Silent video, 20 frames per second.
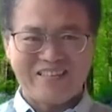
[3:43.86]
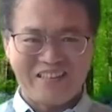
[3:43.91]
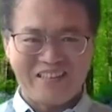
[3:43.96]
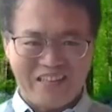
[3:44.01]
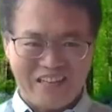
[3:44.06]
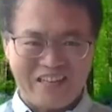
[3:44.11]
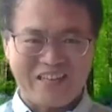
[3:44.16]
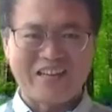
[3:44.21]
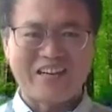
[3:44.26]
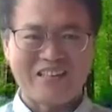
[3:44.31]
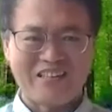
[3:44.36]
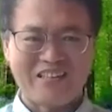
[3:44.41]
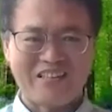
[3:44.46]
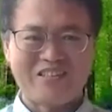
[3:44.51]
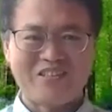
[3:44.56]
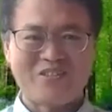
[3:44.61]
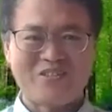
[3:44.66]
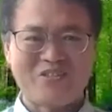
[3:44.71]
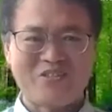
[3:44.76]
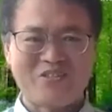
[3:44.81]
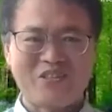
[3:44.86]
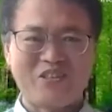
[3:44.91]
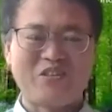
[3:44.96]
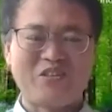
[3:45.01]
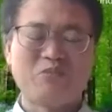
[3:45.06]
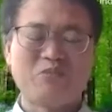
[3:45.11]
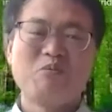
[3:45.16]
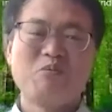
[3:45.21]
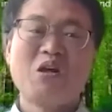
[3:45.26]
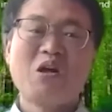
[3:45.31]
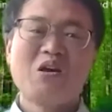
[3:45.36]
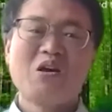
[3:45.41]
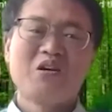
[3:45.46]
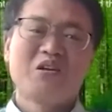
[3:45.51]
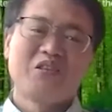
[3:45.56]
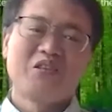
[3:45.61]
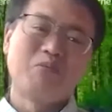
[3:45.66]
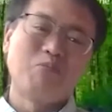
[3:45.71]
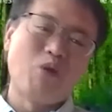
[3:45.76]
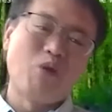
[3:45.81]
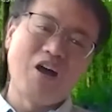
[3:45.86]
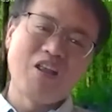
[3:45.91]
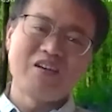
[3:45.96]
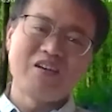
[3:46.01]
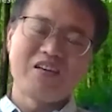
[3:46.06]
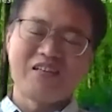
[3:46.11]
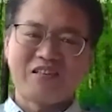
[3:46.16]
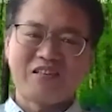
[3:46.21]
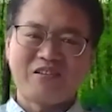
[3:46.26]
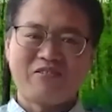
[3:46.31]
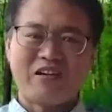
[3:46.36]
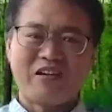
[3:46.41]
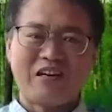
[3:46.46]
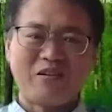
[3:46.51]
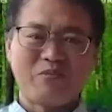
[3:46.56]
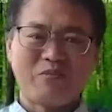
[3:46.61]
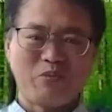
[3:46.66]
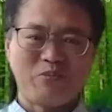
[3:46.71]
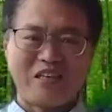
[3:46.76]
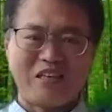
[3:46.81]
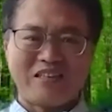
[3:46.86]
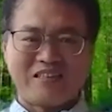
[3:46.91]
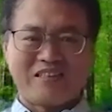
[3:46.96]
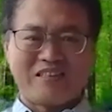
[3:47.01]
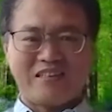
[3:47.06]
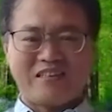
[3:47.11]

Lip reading: I got into the modeling development